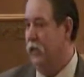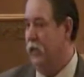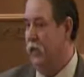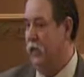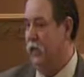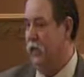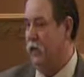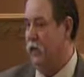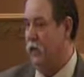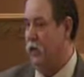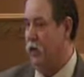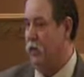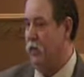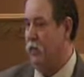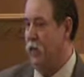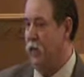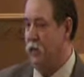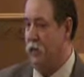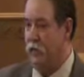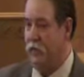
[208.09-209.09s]
and talk
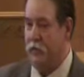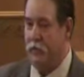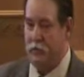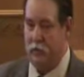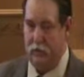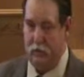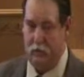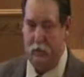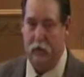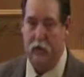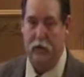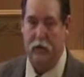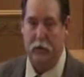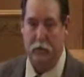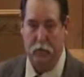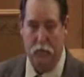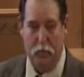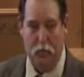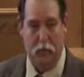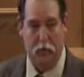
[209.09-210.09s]
about these
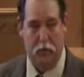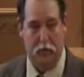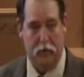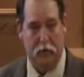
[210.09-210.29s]
important